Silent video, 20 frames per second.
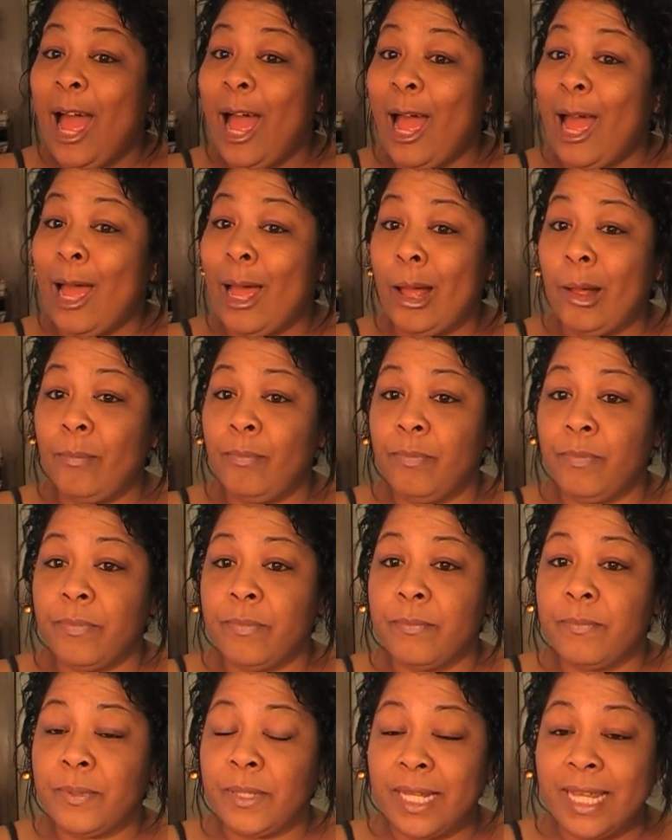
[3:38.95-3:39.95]
um,
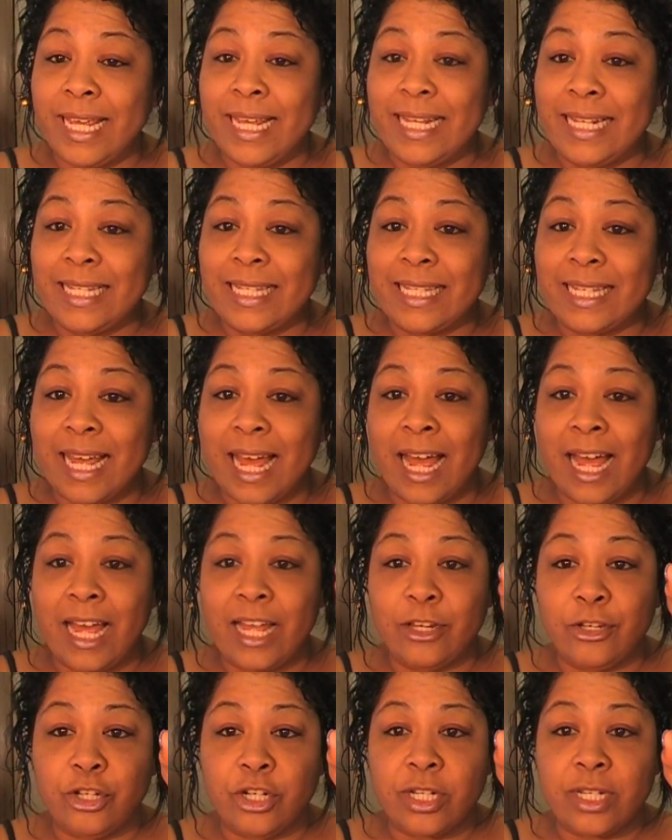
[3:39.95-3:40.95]
please
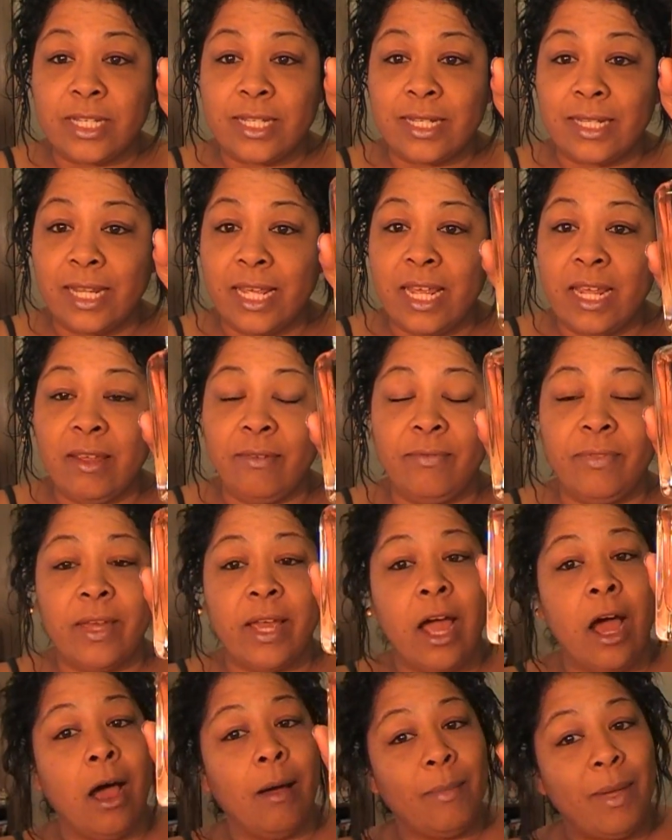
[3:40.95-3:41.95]
uh, just leave the
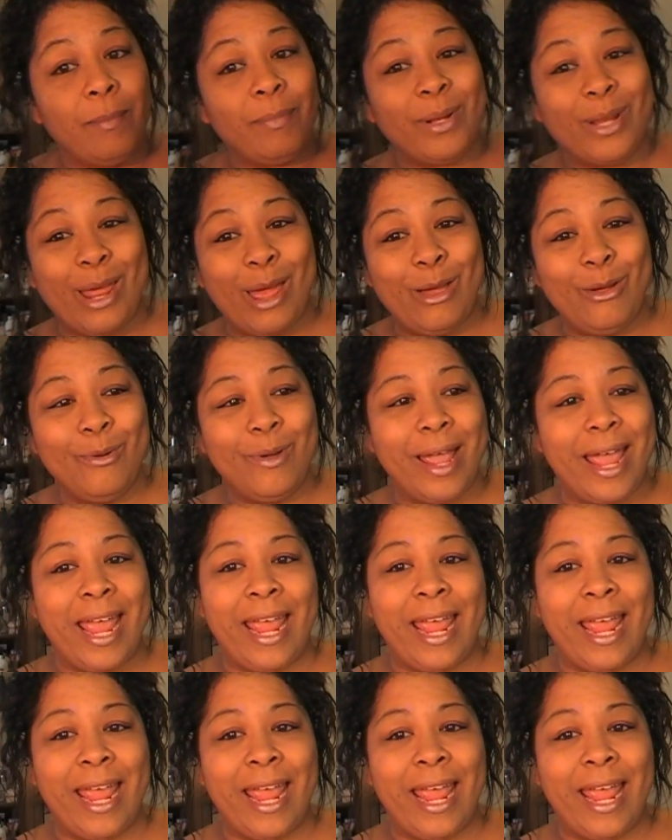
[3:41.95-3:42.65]
comment below.